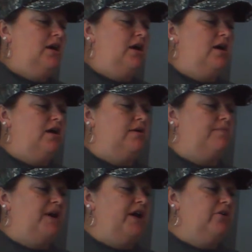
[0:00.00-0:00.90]

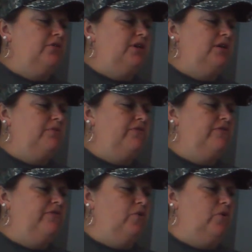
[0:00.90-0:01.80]
I heard the number
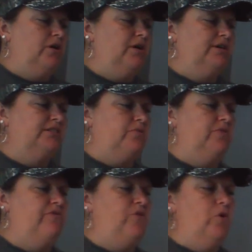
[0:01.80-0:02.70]
4 because there were
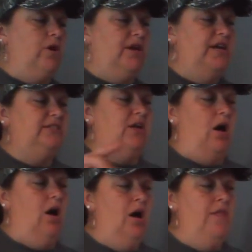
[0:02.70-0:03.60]
4 kids
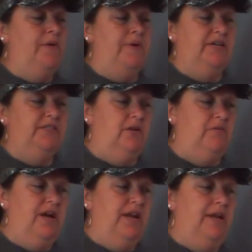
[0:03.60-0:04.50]
on the bus
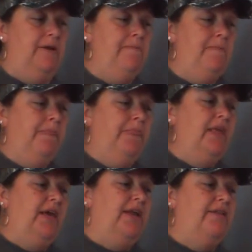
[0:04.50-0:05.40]
already.
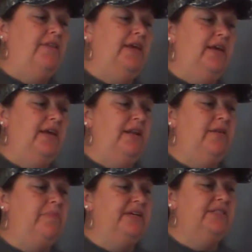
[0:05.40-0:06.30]
And then
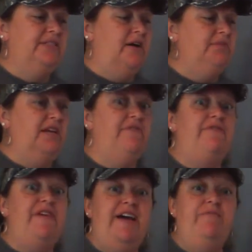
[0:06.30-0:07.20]
the bus stopped and
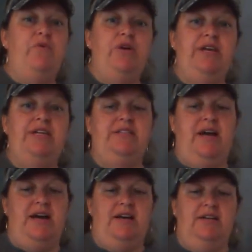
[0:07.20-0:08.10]
5 more kids
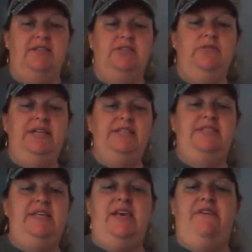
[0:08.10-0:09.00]
got on. So let's
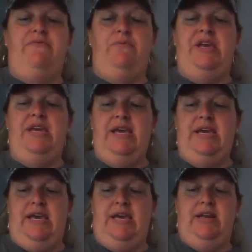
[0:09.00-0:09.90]
see if we
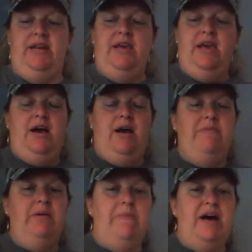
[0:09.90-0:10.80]
can, I'm
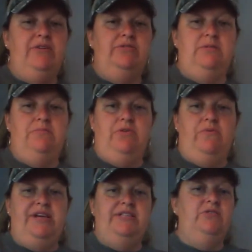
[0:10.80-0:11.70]
going to model some of the
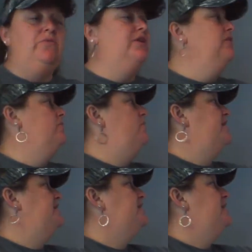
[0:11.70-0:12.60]
ways. So one of the
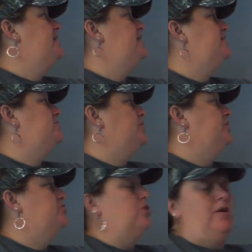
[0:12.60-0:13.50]
ways is we're going
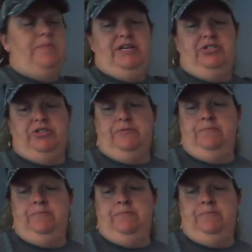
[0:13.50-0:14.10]
to draw a picture.